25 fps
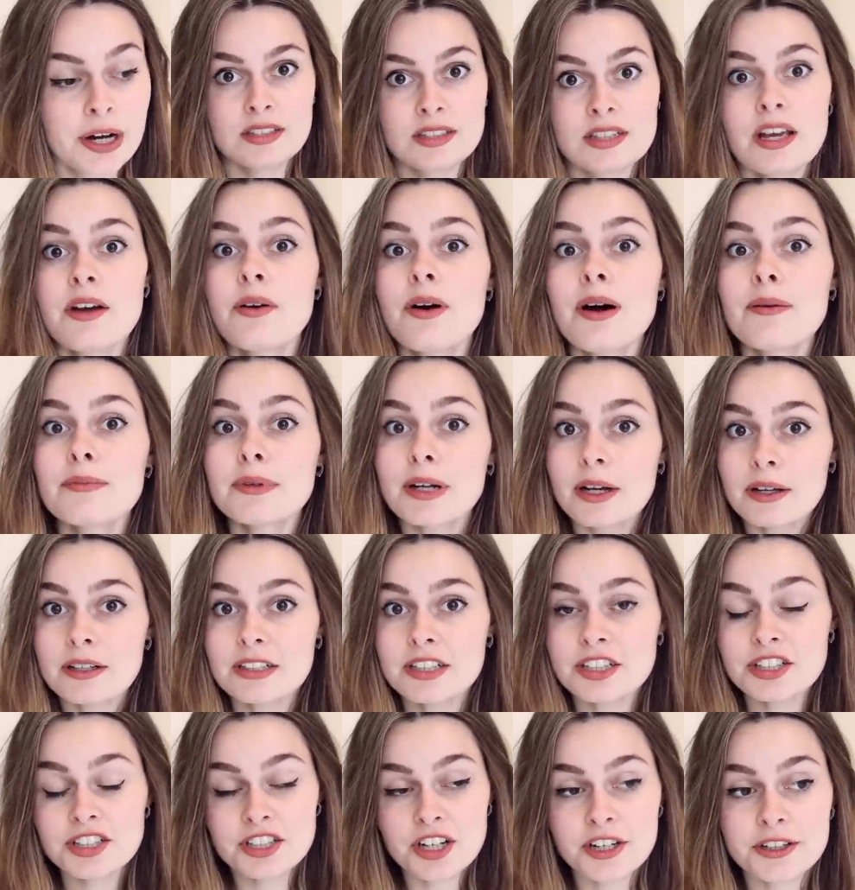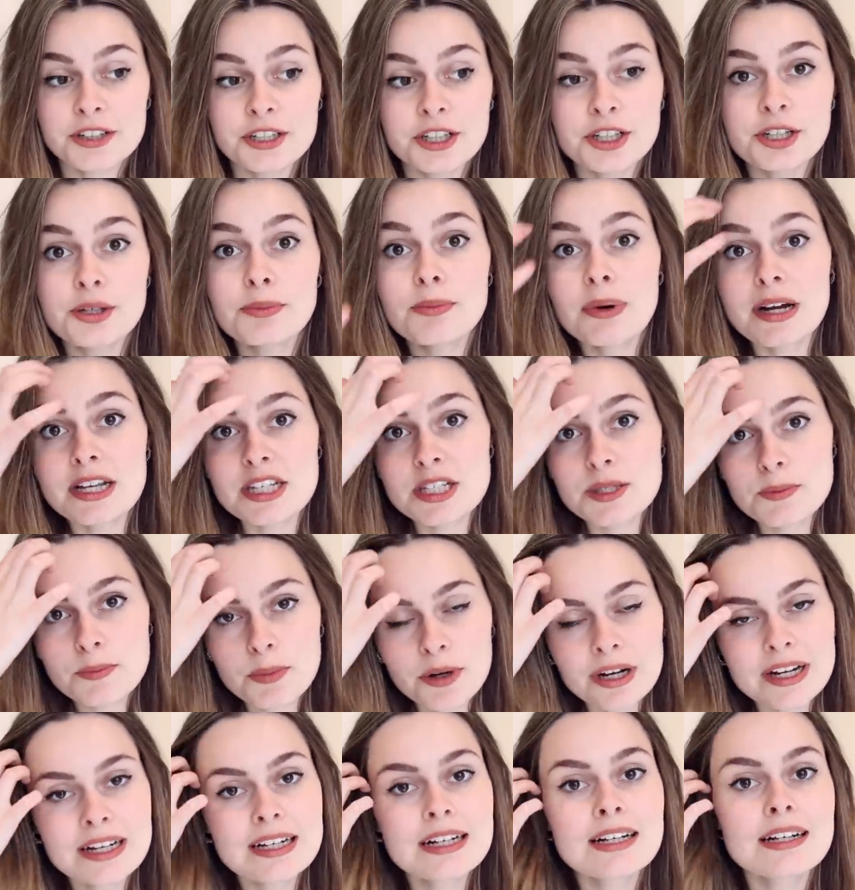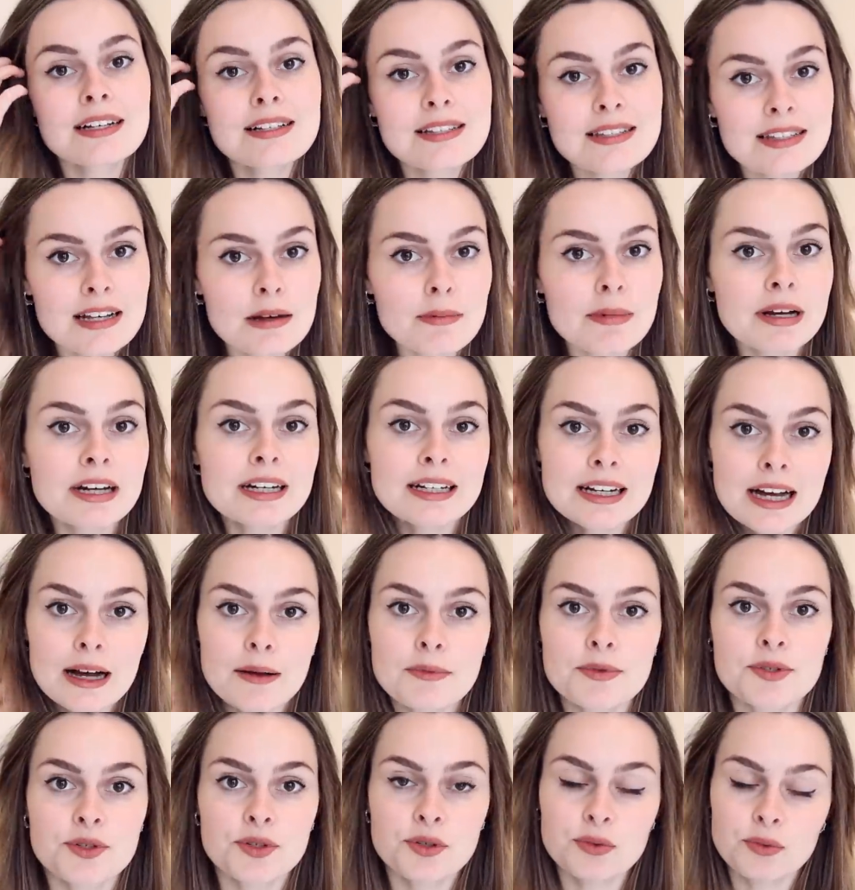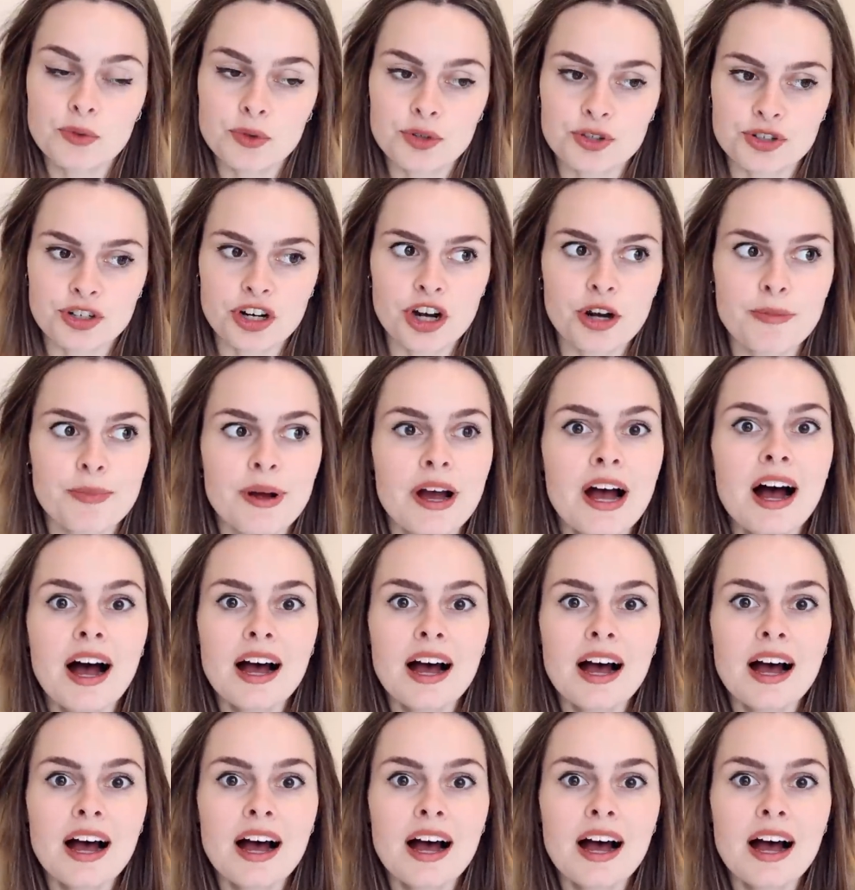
So, I'm going to show you my spring summer capsule wardrobe.